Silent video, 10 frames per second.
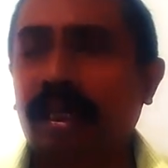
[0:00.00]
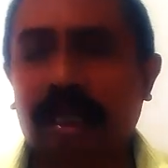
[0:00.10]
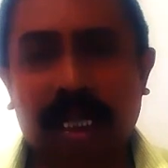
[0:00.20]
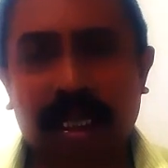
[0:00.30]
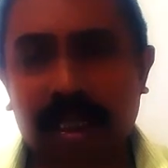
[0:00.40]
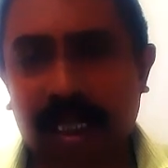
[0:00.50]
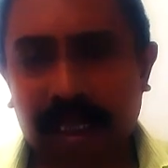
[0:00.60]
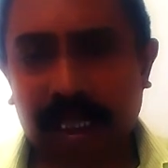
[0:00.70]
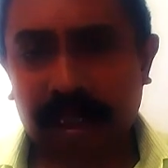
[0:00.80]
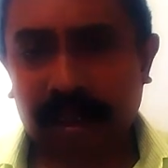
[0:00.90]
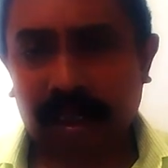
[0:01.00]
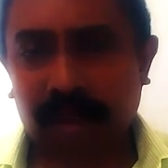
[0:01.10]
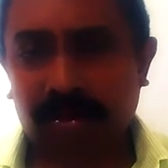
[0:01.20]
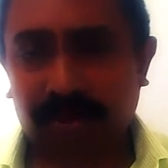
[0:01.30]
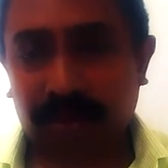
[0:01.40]
Sri Lanka, there is
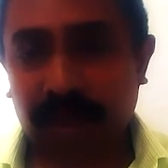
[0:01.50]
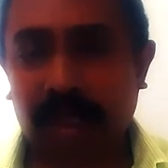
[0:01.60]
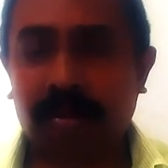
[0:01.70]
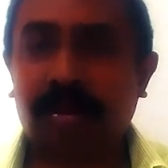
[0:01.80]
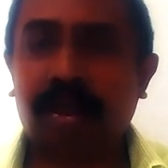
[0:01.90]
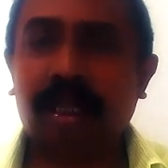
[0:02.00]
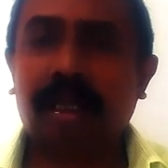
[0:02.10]
a film